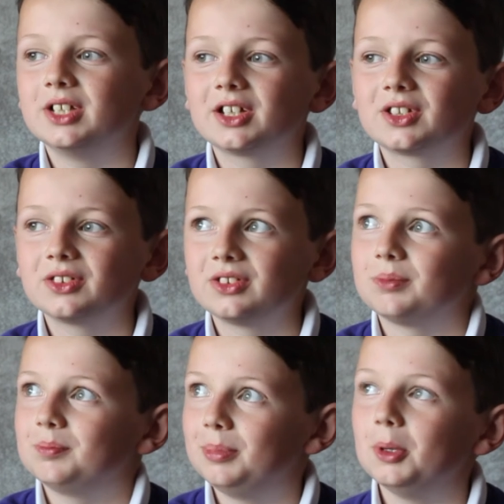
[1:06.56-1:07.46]

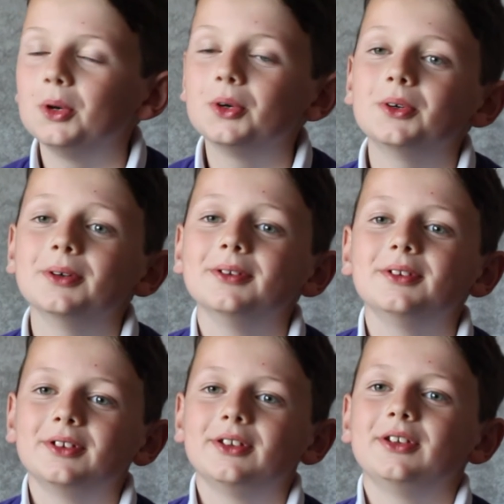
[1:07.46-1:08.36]
explore
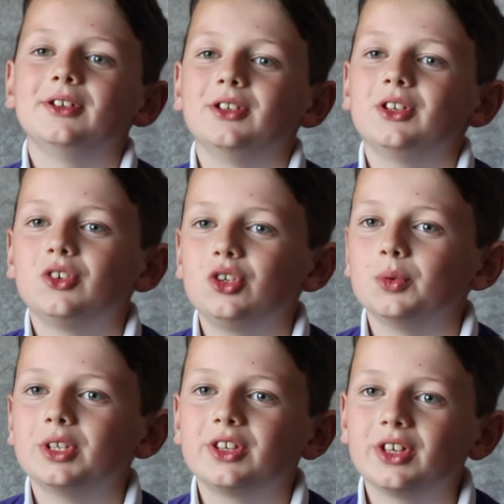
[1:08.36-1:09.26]
and do
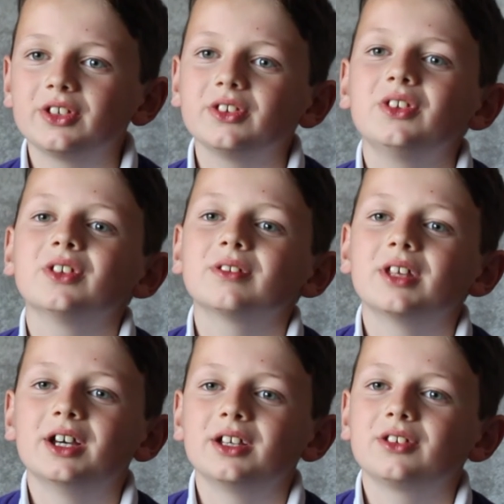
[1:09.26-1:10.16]
other things
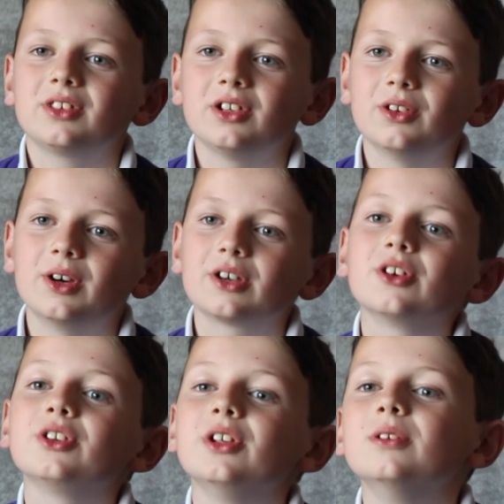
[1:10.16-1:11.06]
that I didn't know I
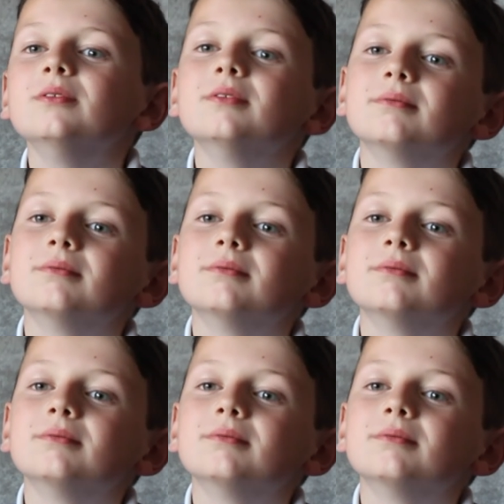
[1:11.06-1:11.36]
could do.